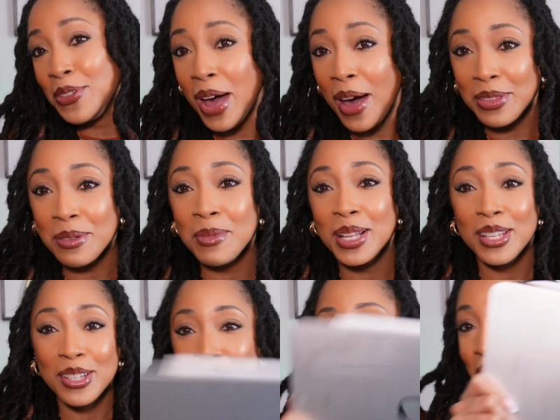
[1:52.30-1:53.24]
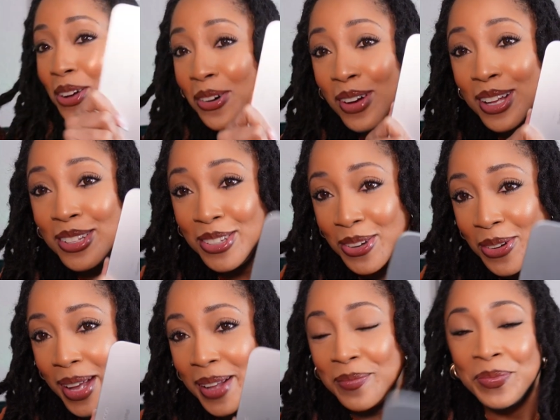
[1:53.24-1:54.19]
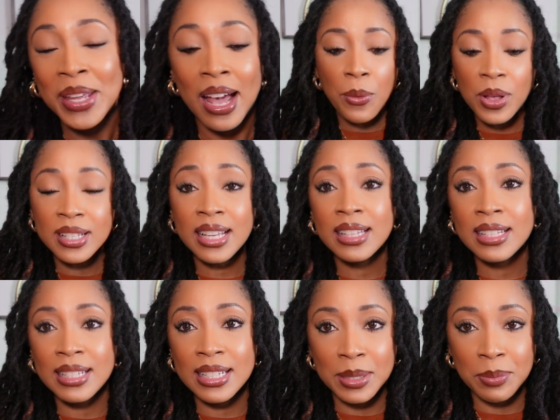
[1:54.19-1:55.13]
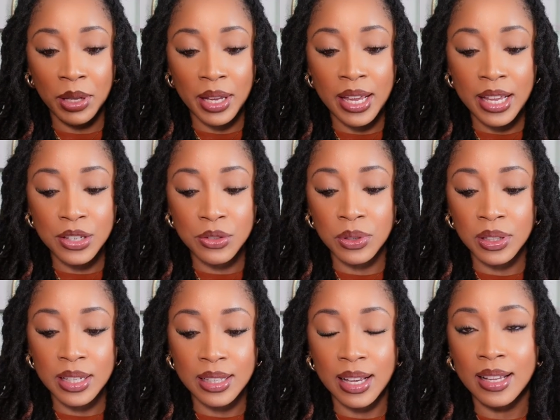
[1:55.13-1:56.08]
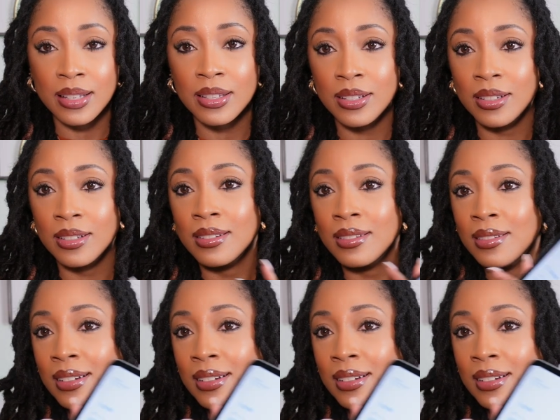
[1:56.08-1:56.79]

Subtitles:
you have the money to do so, do it. I will say the display is really nice too,